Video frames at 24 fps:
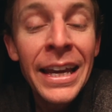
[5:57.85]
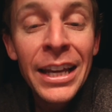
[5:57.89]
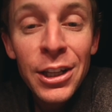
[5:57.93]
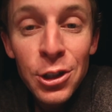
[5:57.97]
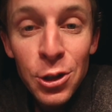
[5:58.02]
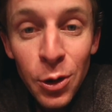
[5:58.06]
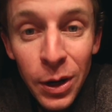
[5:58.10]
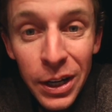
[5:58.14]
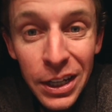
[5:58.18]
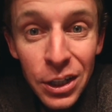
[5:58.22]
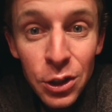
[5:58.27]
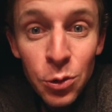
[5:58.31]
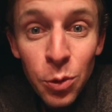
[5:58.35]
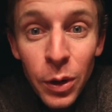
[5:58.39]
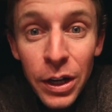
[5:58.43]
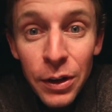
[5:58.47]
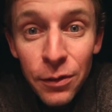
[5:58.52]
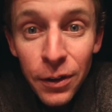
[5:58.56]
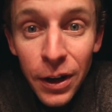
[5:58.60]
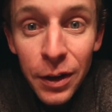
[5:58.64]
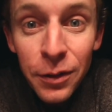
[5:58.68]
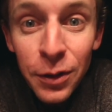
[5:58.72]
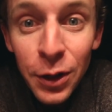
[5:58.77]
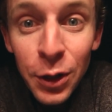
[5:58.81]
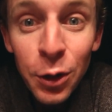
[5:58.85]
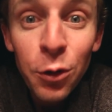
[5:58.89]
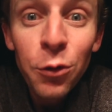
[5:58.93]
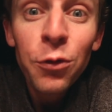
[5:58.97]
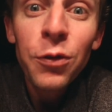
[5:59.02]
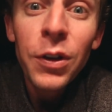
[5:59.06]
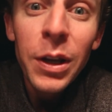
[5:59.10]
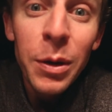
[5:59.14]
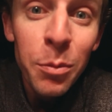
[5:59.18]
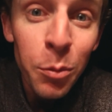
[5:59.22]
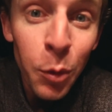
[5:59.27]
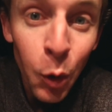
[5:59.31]
So I did 2,500
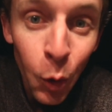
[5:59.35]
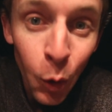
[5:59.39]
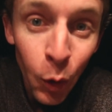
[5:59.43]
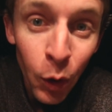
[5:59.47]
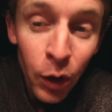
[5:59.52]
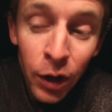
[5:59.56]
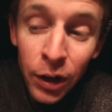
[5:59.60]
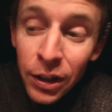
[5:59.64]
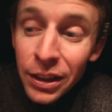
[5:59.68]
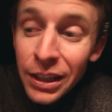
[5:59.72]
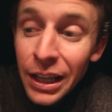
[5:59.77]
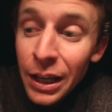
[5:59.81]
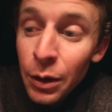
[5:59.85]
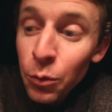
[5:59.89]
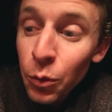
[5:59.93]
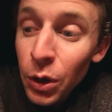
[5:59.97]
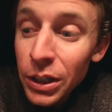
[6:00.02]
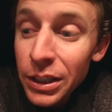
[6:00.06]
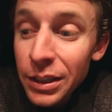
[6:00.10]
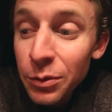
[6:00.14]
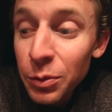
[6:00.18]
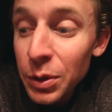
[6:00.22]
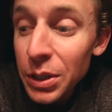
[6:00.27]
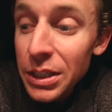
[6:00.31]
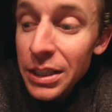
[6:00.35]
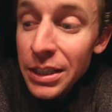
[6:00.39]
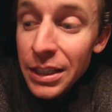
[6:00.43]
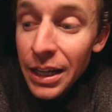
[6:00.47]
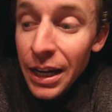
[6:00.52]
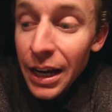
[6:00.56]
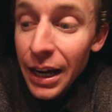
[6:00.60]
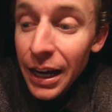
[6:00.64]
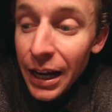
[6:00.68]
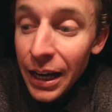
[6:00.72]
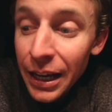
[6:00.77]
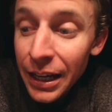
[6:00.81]
feet more than what was
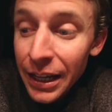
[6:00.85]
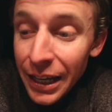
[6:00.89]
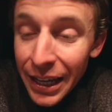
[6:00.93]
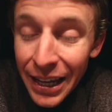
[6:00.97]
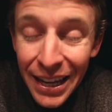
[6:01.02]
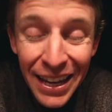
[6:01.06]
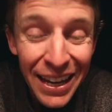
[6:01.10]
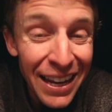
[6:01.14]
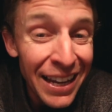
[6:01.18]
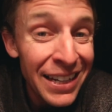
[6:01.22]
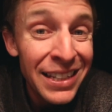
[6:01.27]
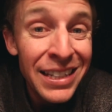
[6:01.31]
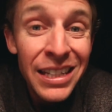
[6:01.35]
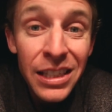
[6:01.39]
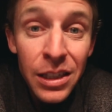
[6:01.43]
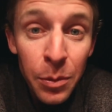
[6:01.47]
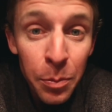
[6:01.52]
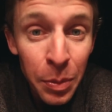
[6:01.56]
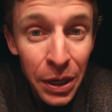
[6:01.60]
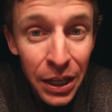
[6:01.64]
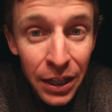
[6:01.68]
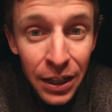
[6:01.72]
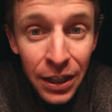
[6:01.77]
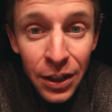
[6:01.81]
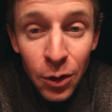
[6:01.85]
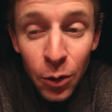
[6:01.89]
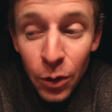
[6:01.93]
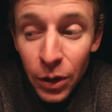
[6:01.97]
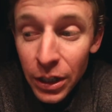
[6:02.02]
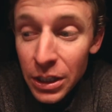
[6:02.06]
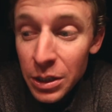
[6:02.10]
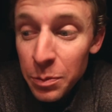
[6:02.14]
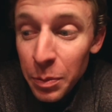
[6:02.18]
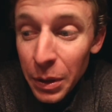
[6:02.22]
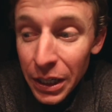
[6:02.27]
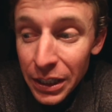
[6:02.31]
uh, anticipated or
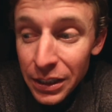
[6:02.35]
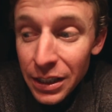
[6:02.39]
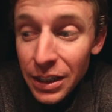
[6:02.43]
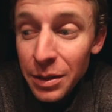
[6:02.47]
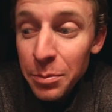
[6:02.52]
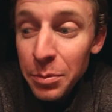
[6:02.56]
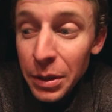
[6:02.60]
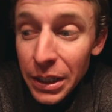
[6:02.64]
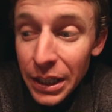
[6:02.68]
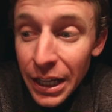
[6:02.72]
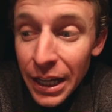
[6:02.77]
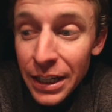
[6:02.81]
expected, but